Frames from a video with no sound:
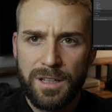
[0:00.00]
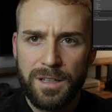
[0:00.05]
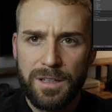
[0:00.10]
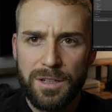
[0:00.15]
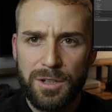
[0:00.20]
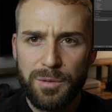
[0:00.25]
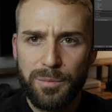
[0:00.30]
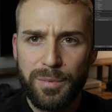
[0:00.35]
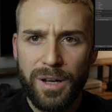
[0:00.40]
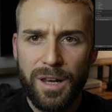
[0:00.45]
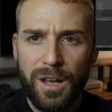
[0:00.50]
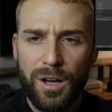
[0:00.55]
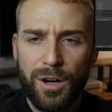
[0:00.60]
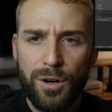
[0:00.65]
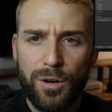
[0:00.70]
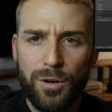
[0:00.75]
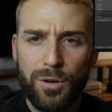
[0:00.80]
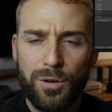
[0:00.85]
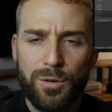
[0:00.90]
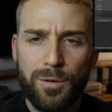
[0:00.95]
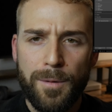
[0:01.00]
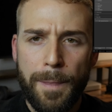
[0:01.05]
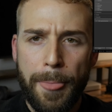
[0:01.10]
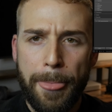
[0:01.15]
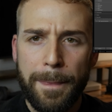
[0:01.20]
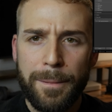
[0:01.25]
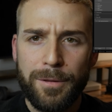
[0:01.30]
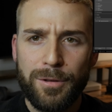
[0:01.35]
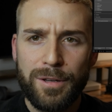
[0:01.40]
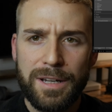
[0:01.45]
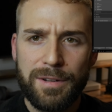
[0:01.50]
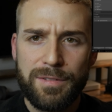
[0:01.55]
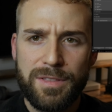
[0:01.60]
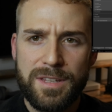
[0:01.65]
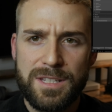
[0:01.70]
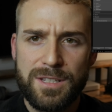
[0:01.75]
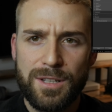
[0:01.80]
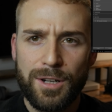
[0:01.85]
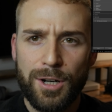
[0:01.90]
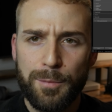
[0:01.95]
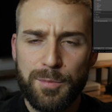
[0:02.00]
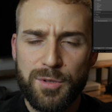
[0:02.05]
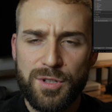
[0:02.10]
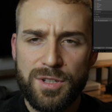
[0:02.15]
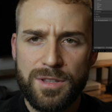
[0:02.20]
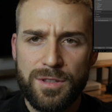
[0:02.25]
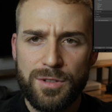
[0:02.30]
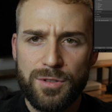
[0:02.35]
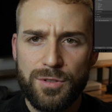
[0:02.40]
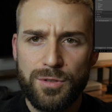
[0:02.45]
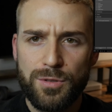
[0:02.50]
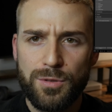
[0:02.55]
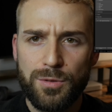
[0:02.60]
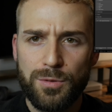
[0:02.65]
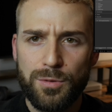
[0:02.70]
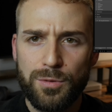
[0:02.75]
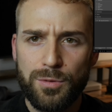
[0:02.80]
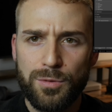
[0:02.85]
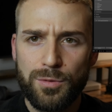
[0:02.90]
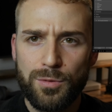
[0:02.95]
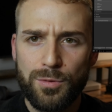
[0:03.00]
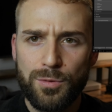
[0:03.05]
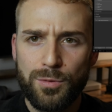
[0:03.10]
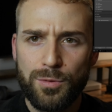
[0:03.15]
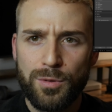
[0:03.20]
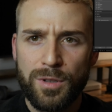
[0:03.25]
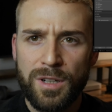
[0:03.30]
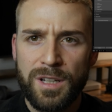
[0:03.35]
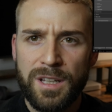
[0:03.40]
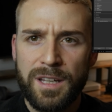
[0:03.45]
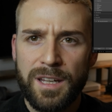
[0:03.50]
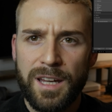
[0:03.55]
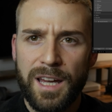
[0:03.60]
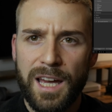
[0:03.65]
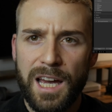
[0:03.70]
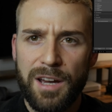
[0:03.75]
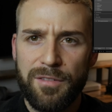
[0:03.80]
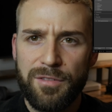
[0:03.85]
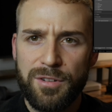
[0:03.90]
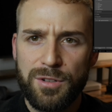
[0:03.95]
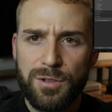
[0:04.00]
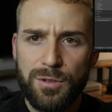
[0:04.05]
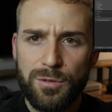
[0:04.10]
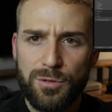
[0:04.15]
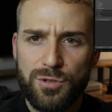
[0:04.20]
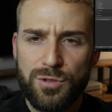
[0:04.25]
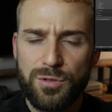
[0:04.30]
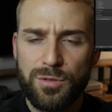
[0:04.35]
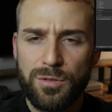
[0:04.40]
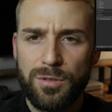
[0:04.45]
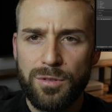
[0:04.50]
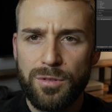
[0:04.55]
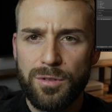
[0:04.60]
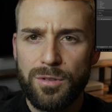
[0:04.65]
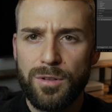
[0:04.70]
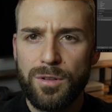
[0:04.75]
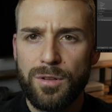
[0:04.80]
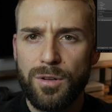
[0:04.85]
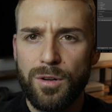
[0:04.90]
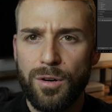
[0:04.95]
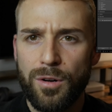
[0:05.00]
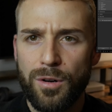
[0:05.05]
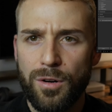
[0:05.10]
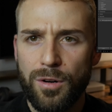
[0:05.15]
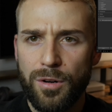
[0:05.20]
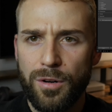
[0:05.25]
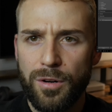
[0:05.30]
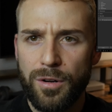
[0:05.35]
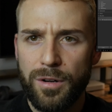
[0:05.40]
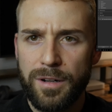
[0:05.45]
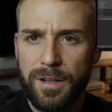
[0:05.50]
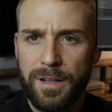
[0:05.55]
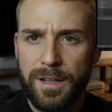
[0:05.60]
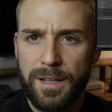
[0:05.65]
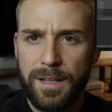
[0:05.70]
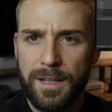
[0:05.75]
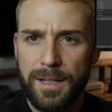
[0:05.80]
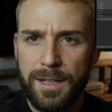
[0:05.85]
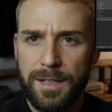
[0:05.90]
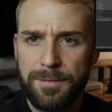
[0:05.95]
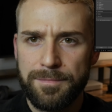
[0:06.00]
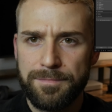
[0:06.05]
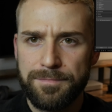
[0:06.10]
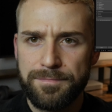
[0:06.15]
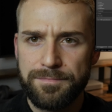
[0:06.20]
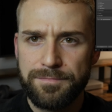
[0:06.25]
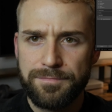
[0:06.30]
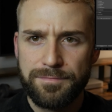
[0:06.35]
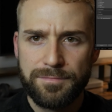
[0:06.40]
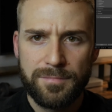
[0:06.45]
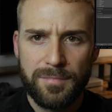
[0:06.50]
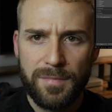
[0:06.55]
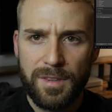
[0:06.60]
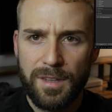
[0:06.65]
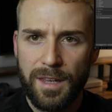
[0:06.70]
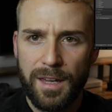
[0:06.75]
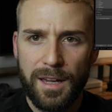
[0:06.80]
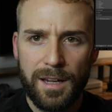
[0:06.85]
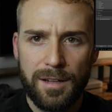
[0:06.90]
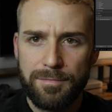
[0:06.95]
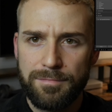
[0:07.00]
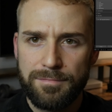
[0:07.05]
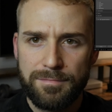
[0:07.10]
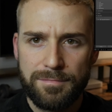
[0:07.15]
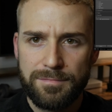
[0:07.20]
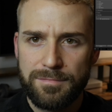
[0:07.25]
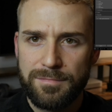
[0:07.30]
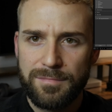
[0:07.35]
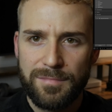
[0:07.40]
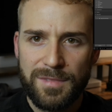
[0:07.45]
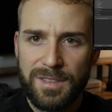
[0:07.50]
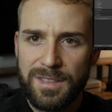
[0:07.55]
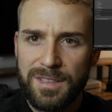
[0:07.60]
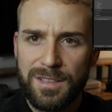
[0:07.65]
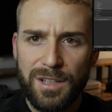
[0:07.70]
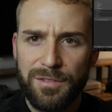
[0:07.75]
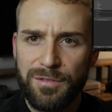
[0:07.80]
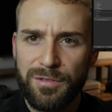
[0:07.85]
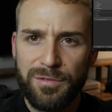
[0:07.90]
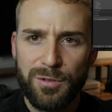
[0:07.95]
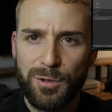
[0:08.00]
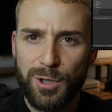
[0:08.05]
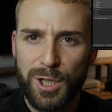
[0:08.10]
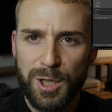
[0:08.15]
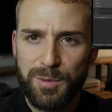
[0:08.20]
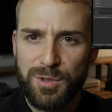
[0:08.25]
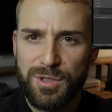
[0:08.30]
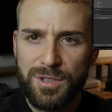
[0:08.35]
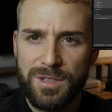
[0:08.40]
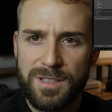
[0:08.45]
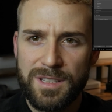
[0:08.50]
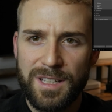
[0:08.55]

Here below you have this option to have neutral, or you have a few options.